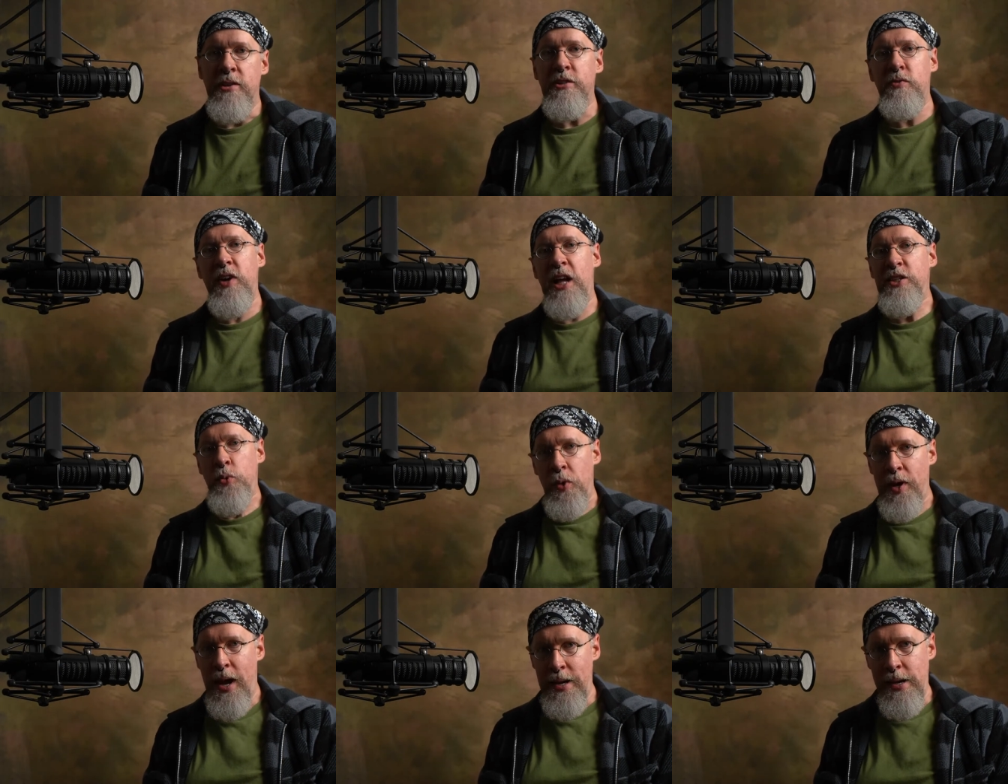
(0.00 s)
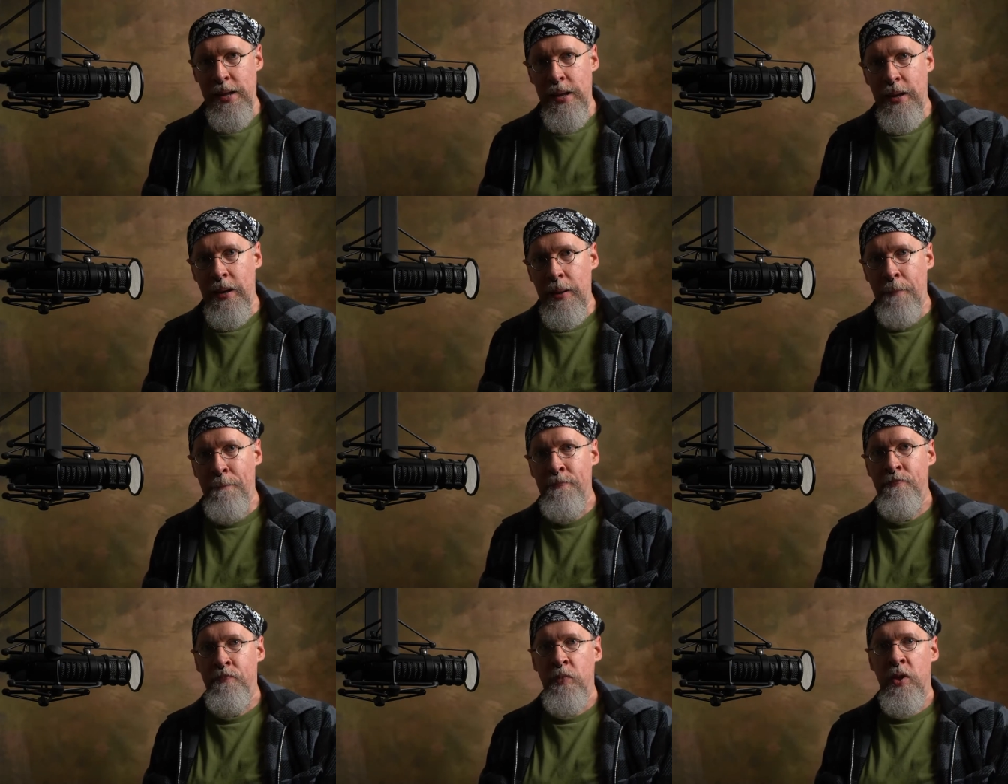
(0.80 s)
So that's what I did.
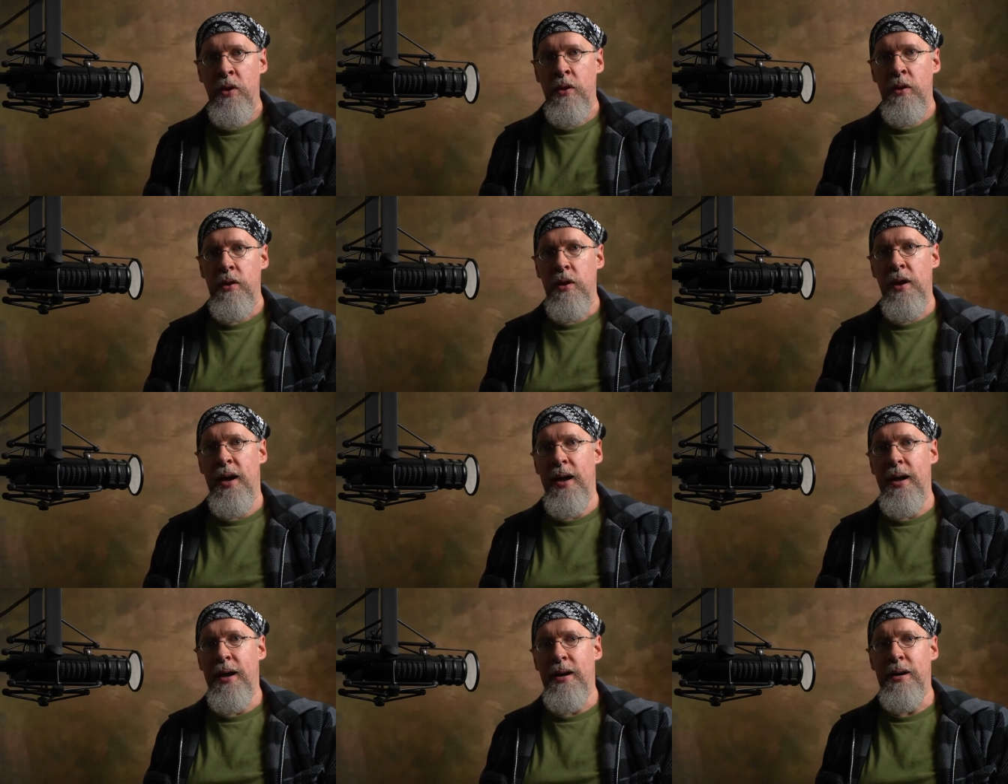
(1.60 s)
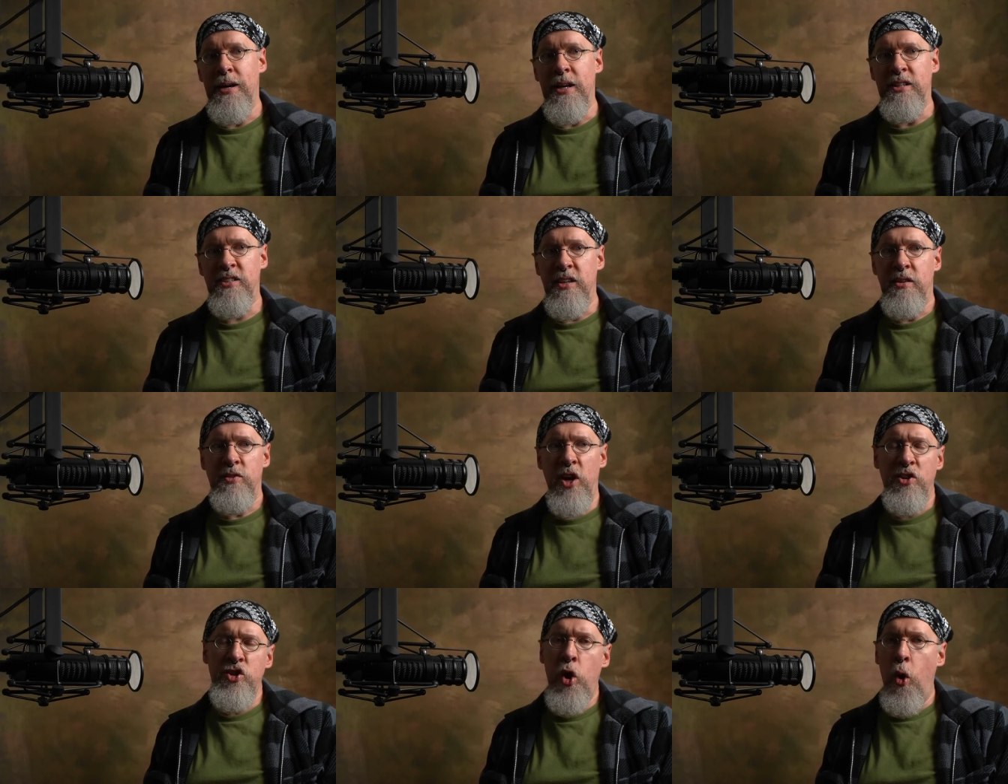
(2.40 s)
I uh, it's
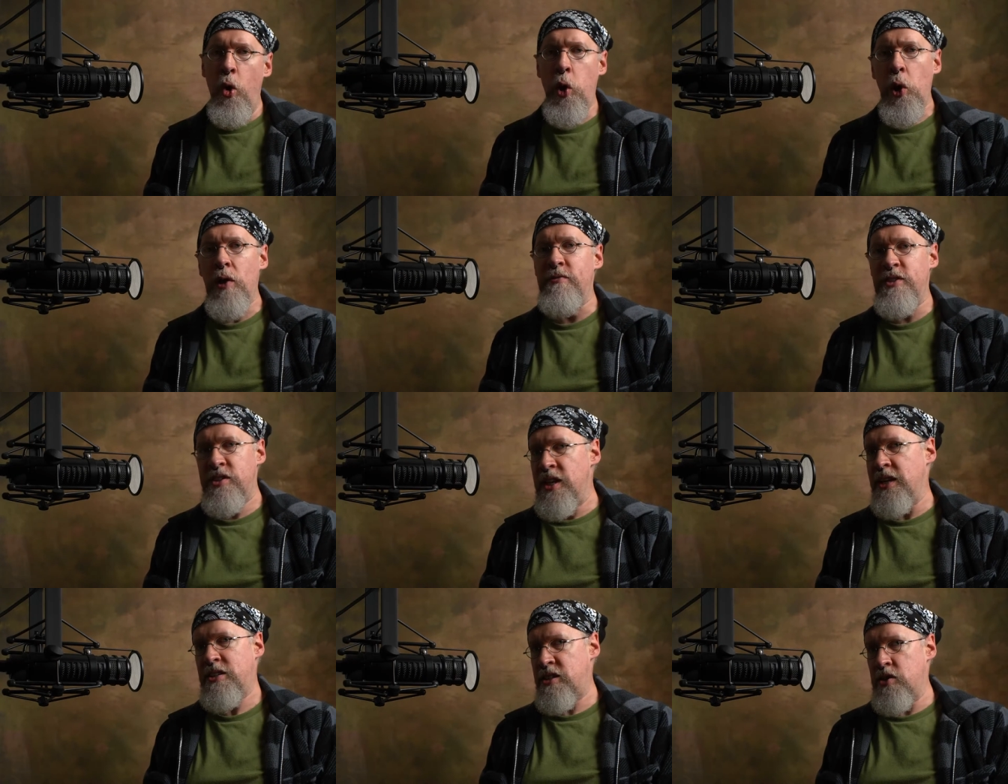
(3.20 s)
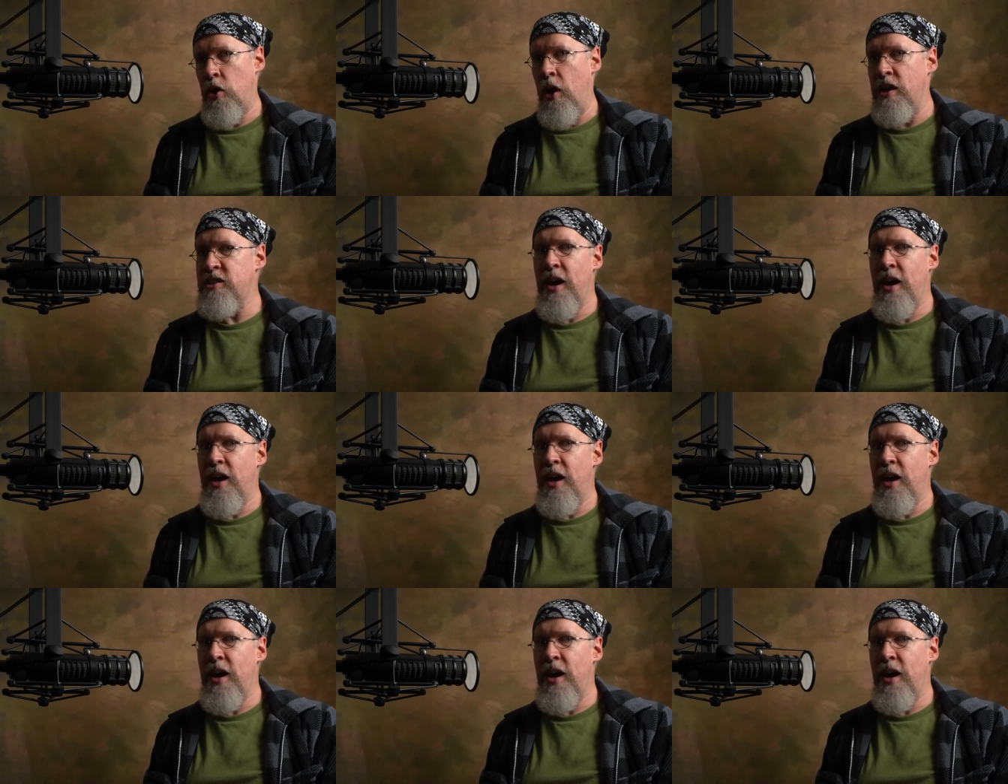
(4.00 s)
a total of six songs.